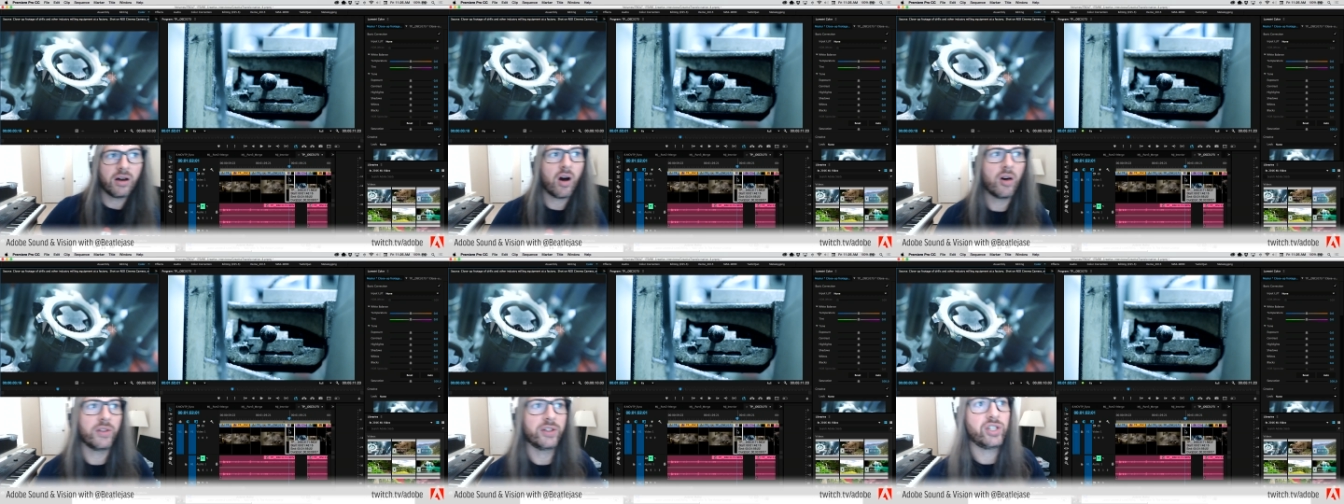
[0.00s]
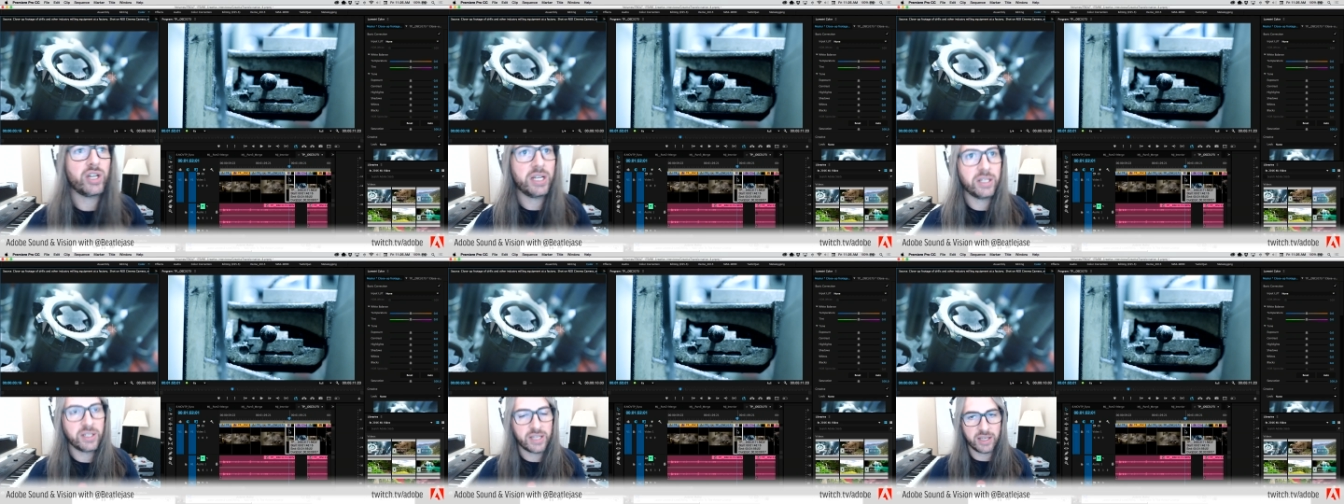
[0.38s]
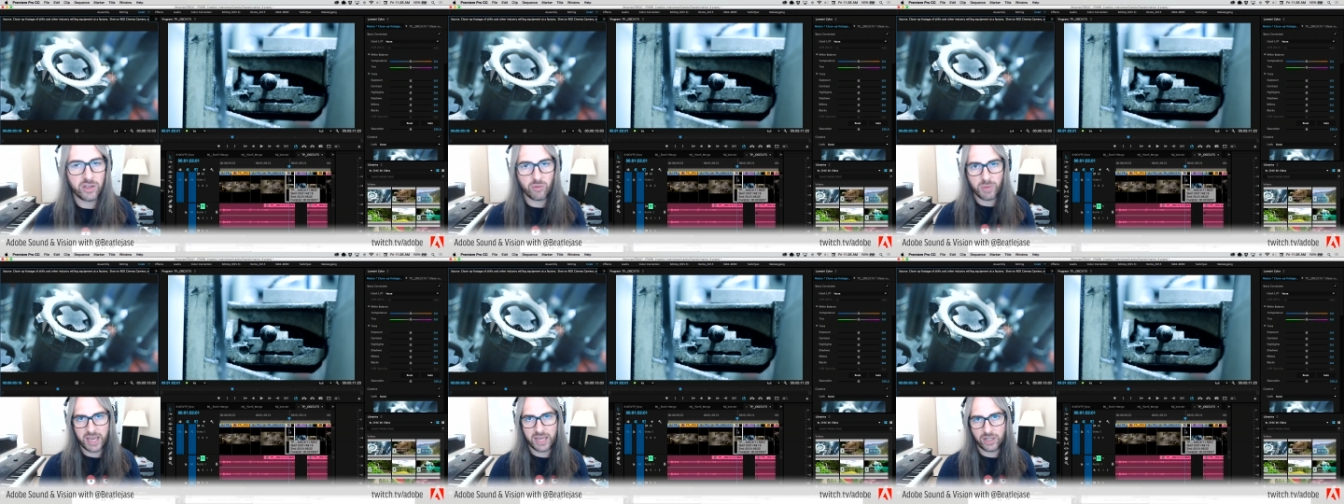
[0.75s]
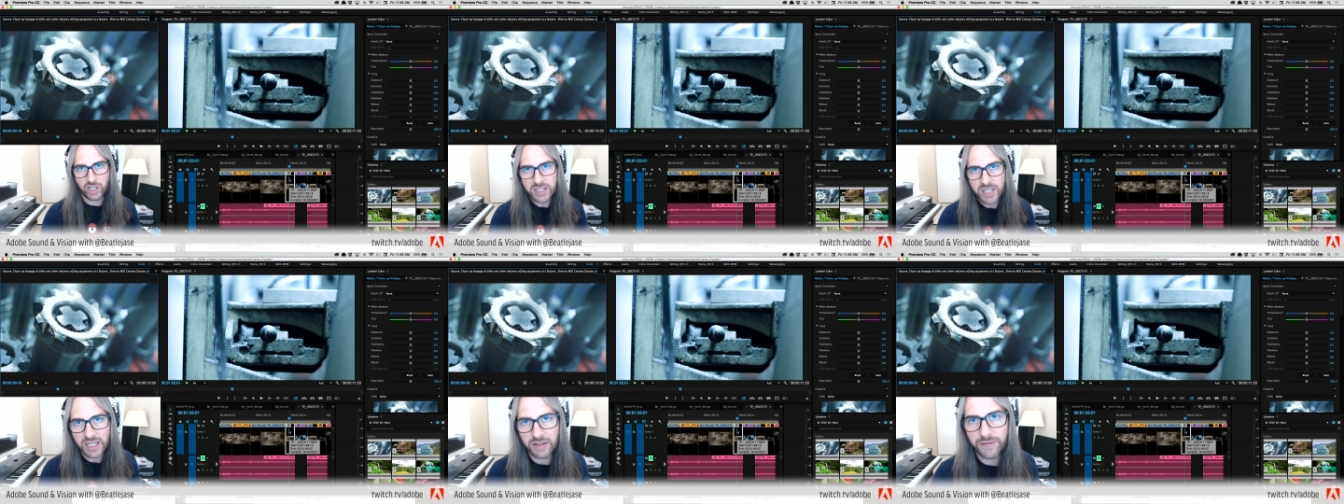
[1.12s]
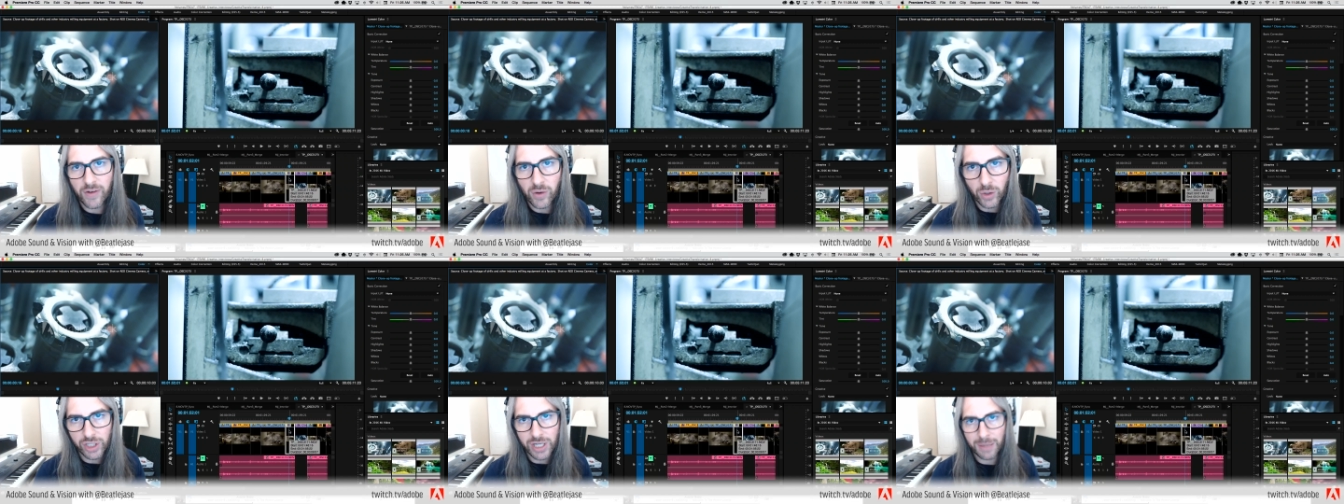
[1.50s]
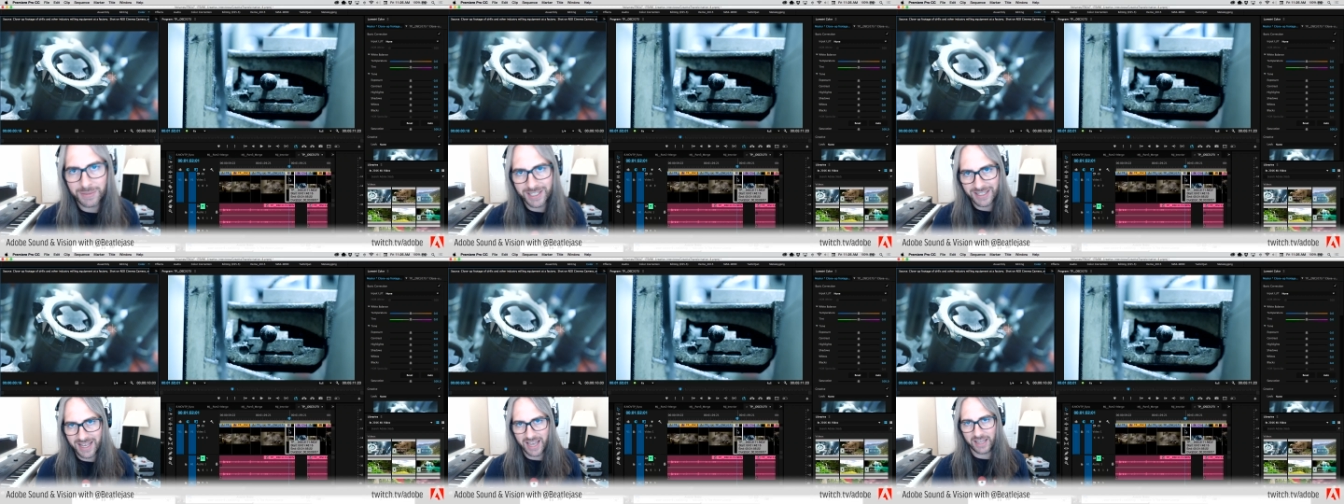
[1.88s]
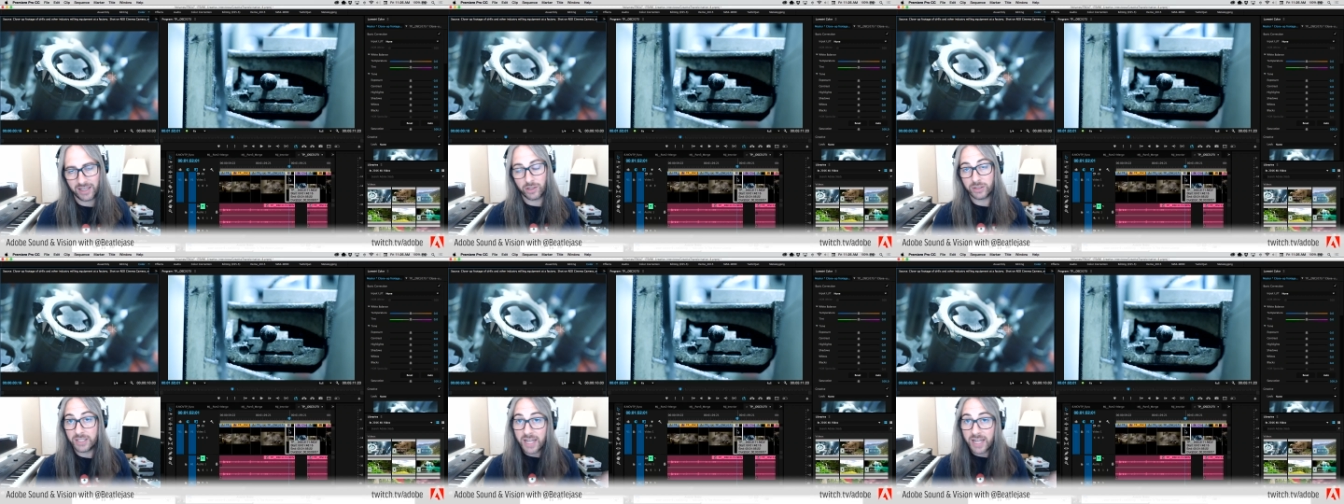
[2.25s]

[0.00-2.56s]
all the changes that you made, just like in Photoshop today.